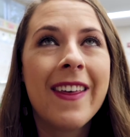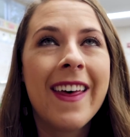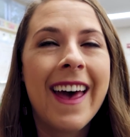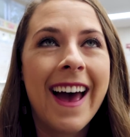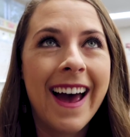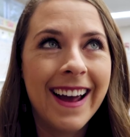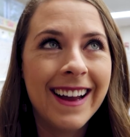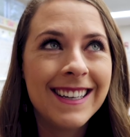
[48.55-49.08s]

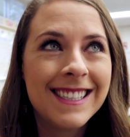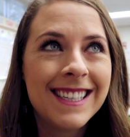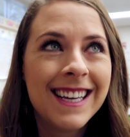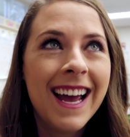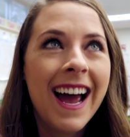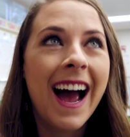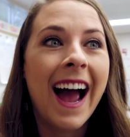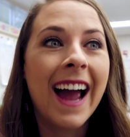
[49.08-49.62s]
that
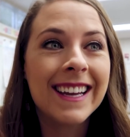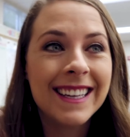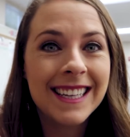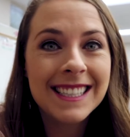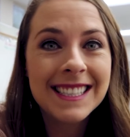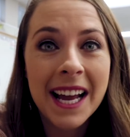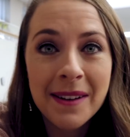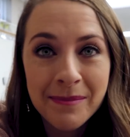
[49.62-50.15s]
I can
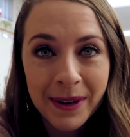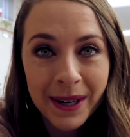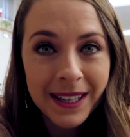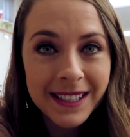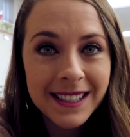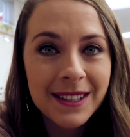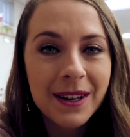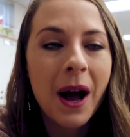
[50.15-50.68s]
get 10
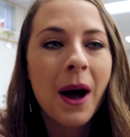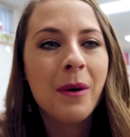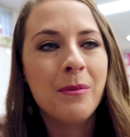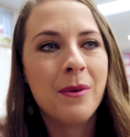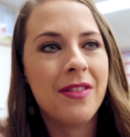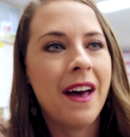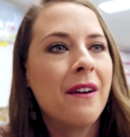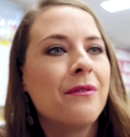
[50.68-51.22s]
bucks
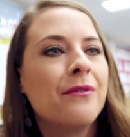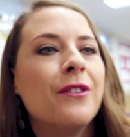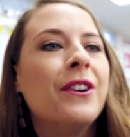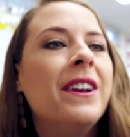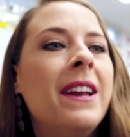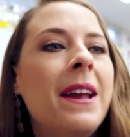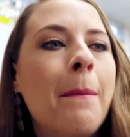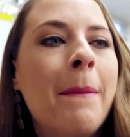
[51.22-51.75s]
um, with that
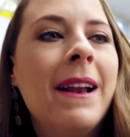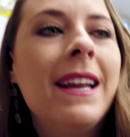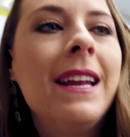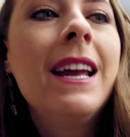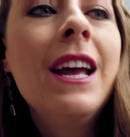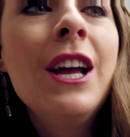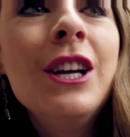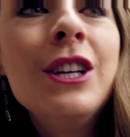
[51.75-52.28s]
free
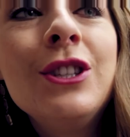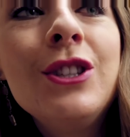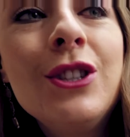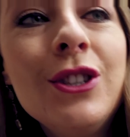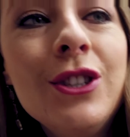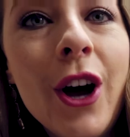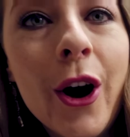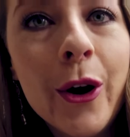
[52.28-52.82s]
money.
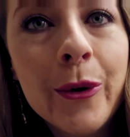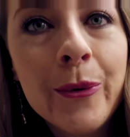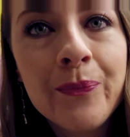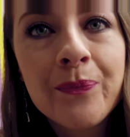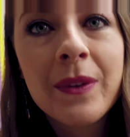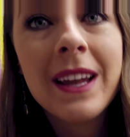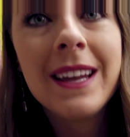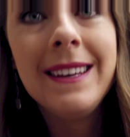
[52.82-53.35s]
So
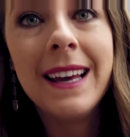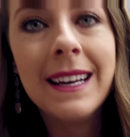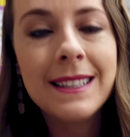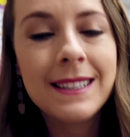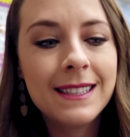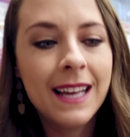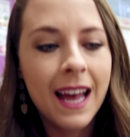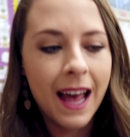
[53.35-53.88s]

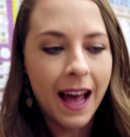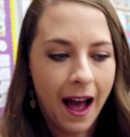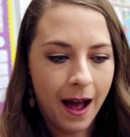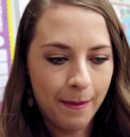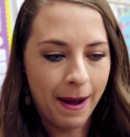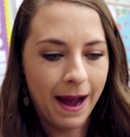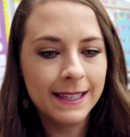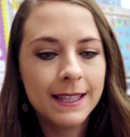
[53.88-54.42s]
yes,
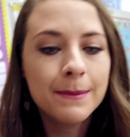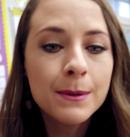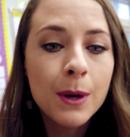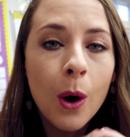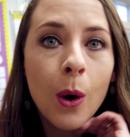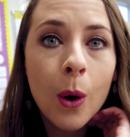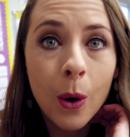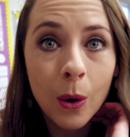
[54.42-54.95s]
um, I slept
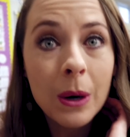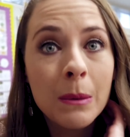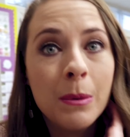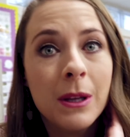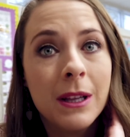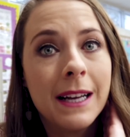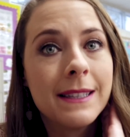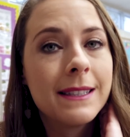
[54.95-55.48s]

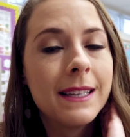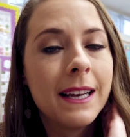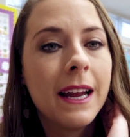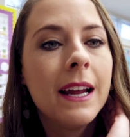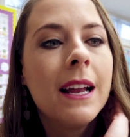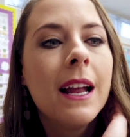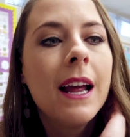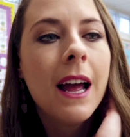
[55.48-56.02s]
horrible last
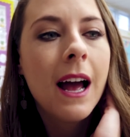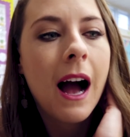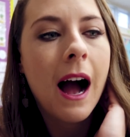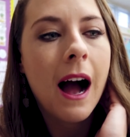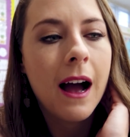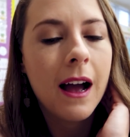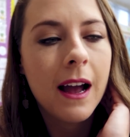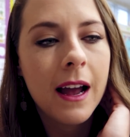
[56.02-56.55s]
night.
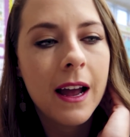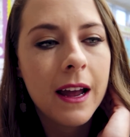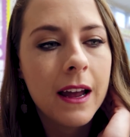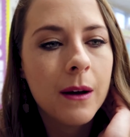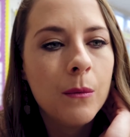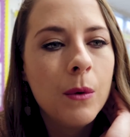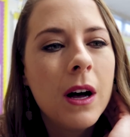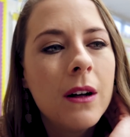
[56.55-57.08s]

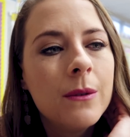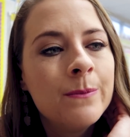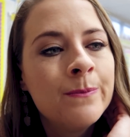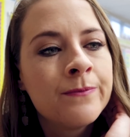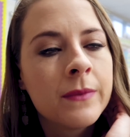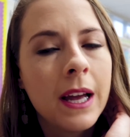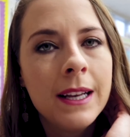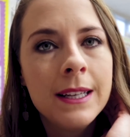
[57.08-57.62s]
I, well,
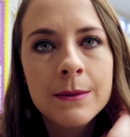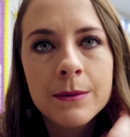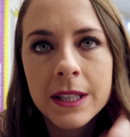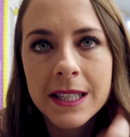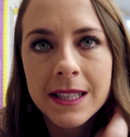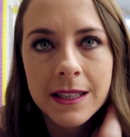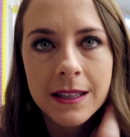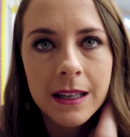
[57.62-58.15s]
I didn't
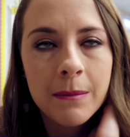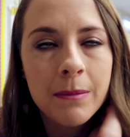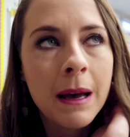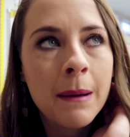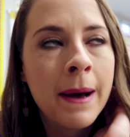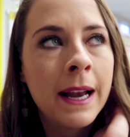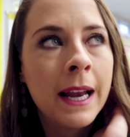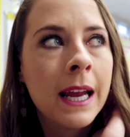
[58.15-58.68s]
really sleep
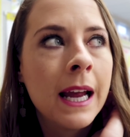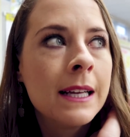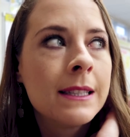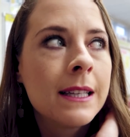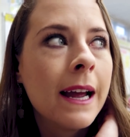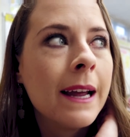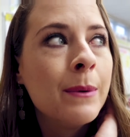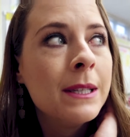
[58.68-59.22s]
that bad, I
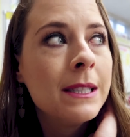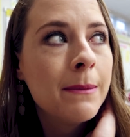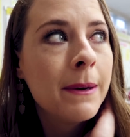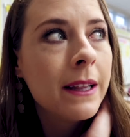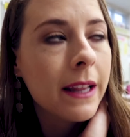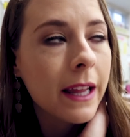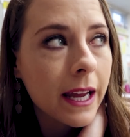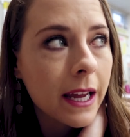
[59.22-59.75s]
guess. I went to
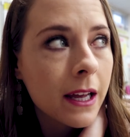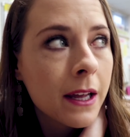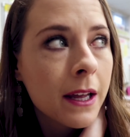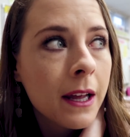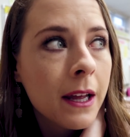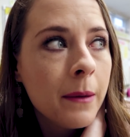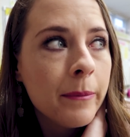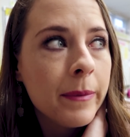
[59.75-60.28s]
bed late
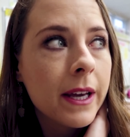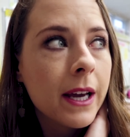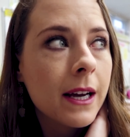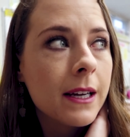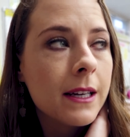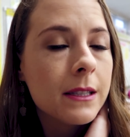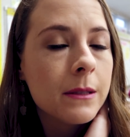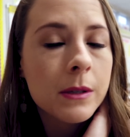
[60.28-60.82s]

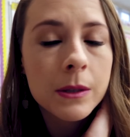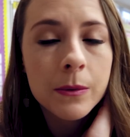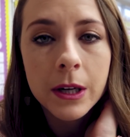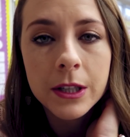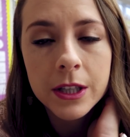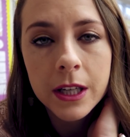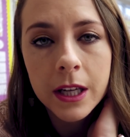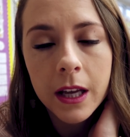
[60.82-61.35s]
because we were
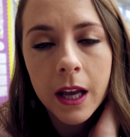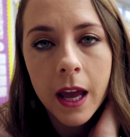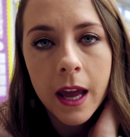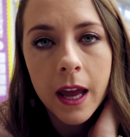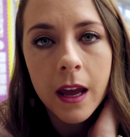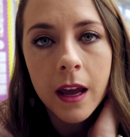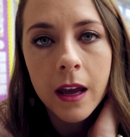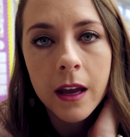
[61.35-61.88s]
watching
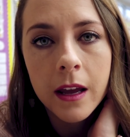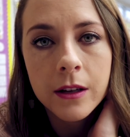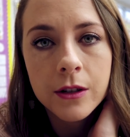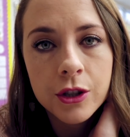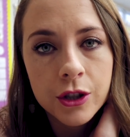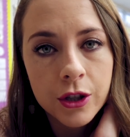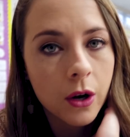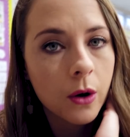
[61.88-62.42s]
a
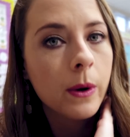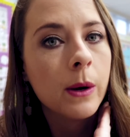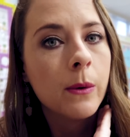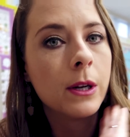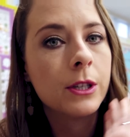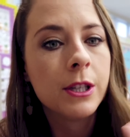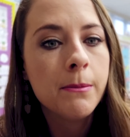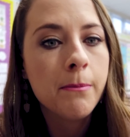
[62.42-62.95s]
show. We were
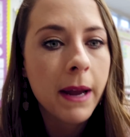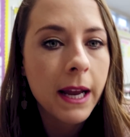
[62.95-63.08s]
watching